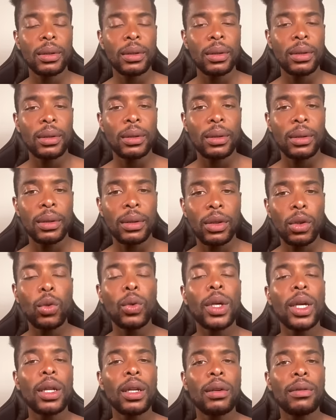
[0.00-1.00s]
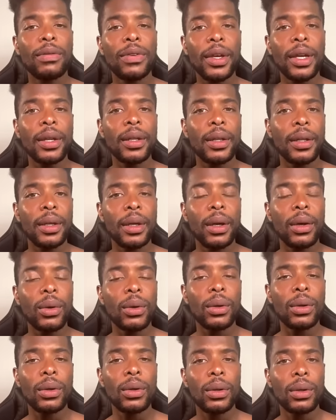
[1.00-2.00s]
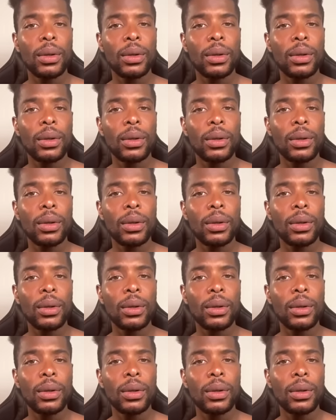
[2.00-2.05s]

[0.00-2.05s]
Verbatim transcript: You getting evicted, ho.